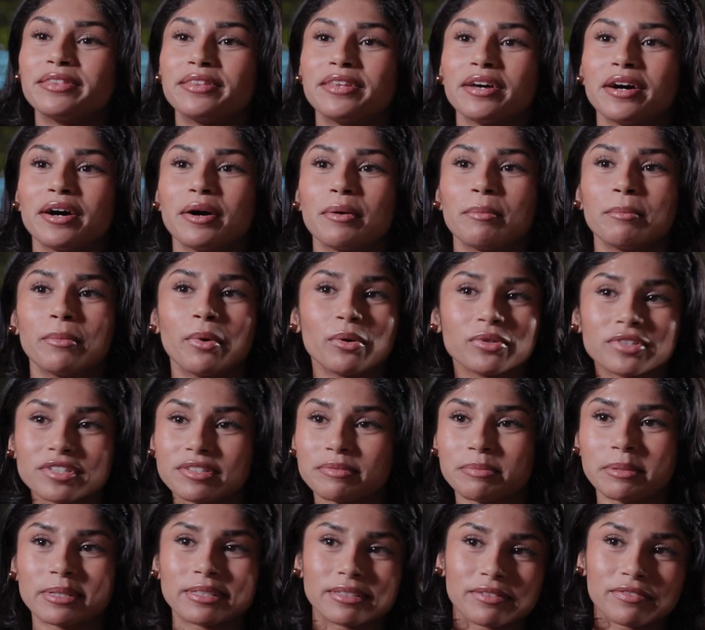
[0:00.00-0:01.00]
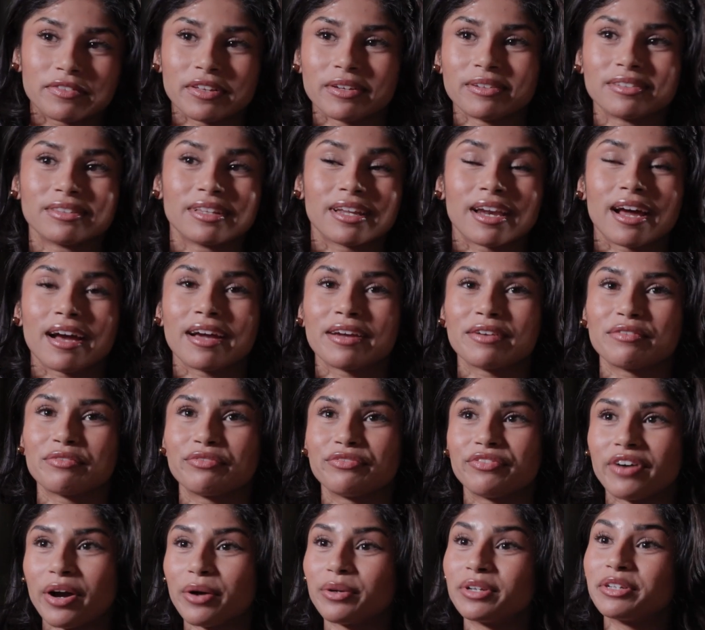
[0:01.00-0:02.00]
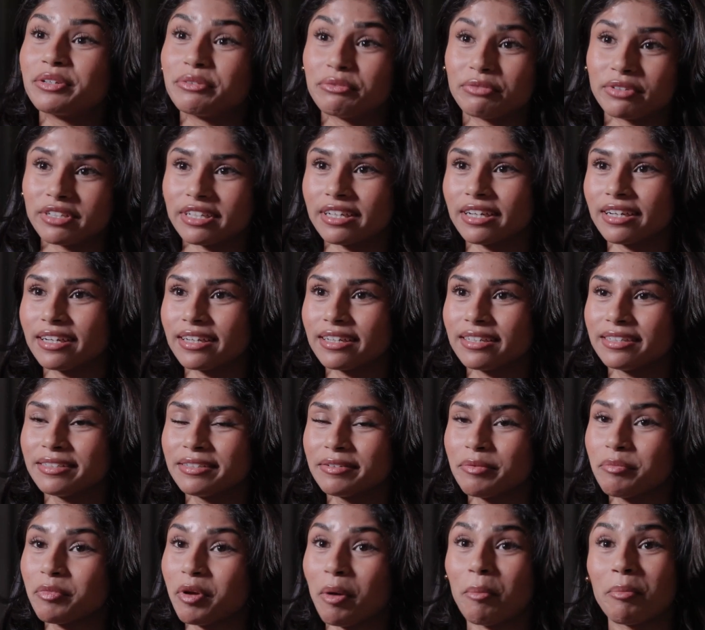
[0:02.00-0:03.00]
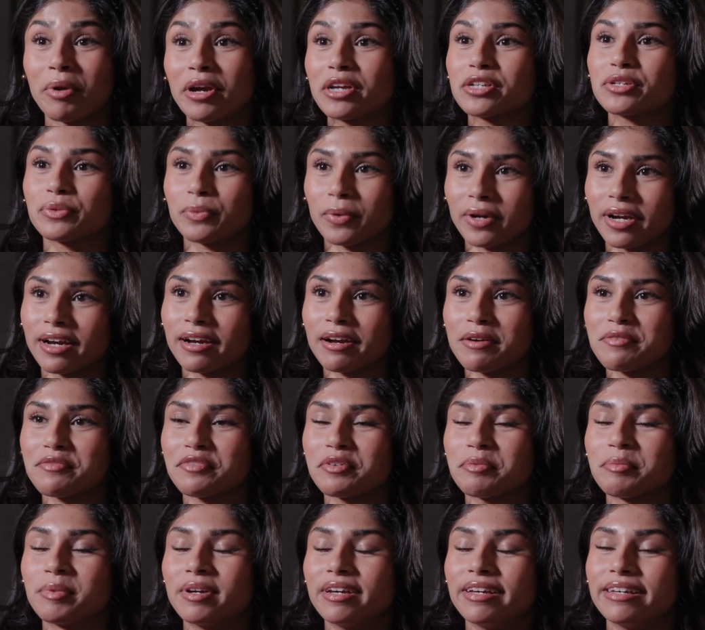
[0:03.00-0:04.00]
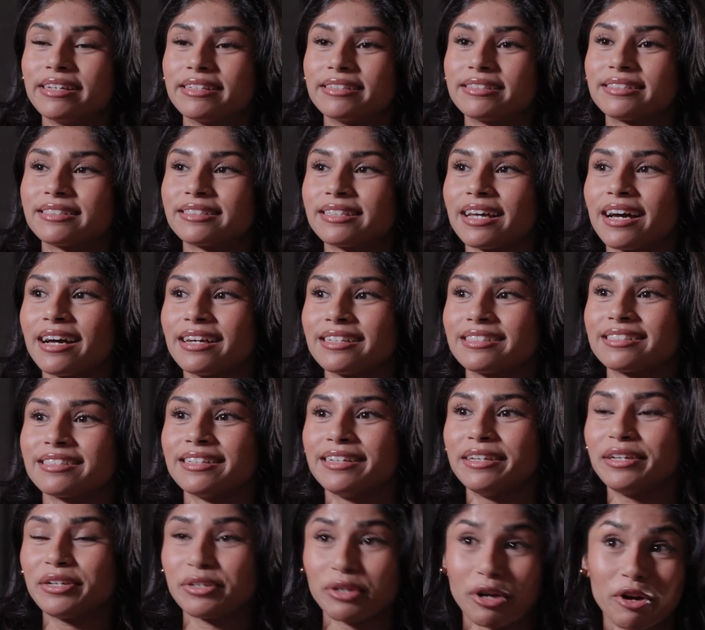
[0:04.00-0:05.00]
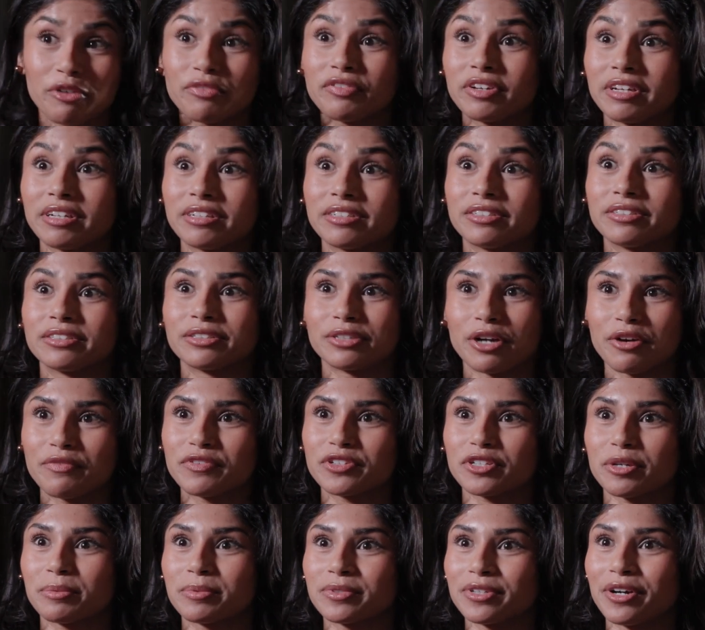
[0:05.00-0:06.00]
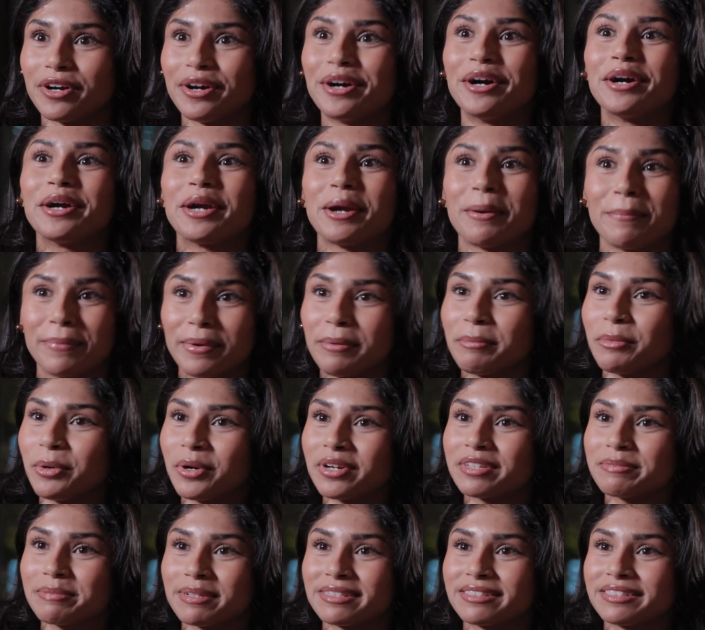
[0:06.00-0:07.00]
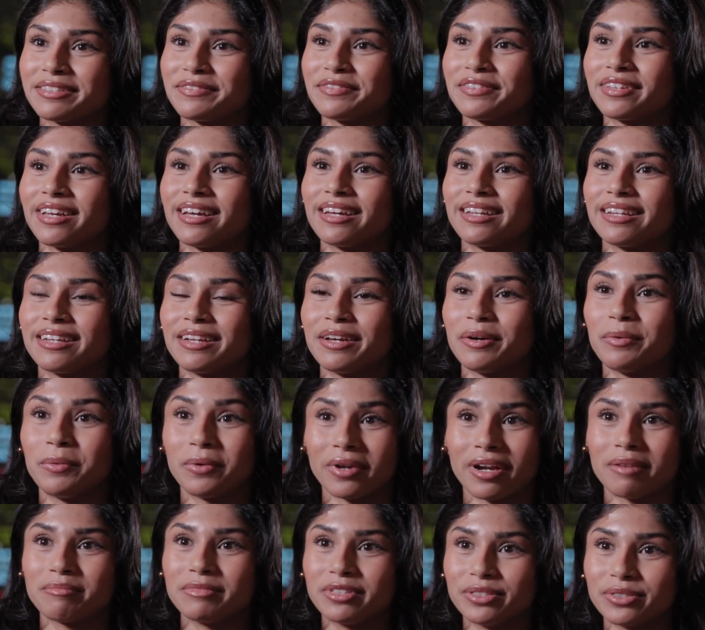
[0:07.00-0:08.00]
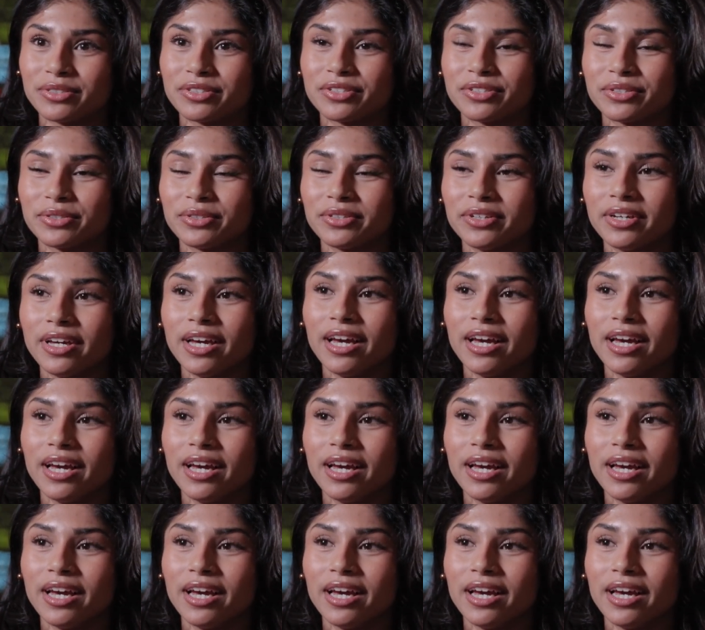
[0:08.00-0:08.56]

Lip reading: the most expensive thing that I found in Riga compared to where I come from is that coffee here in coffee shops are a bit more expensive than what I'm used to.